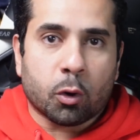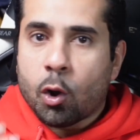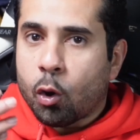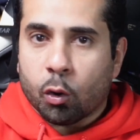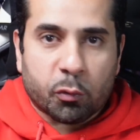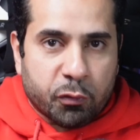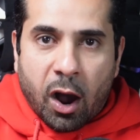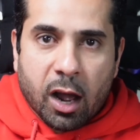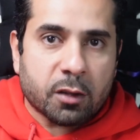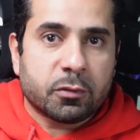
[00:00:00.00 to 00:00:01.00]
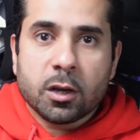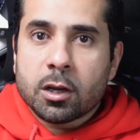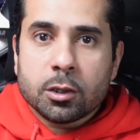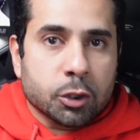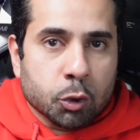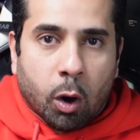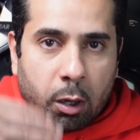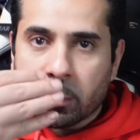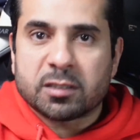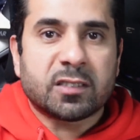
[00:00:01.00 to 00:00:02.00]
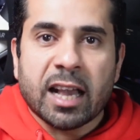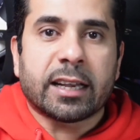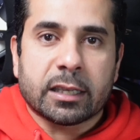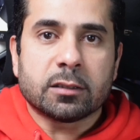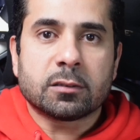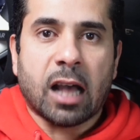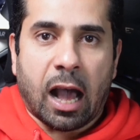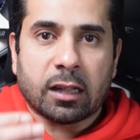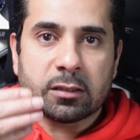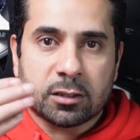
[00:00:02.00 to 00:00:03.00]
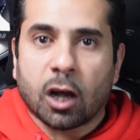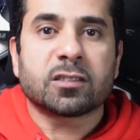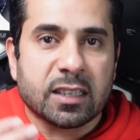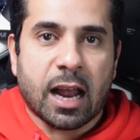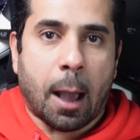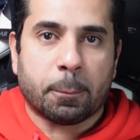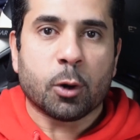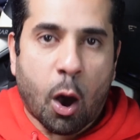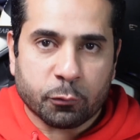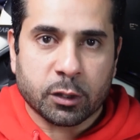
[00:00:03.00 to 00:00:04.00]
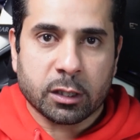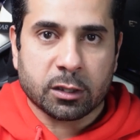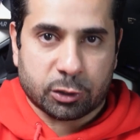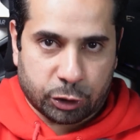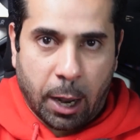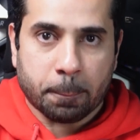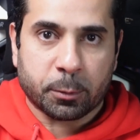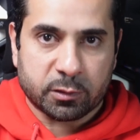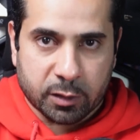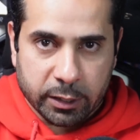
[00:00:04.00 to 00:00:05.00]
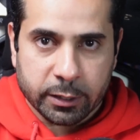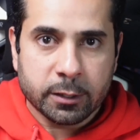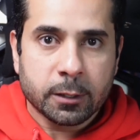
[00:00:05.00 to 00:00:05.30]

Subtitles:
or 5, you are mistaken. That doesn't happen often in the Champions League,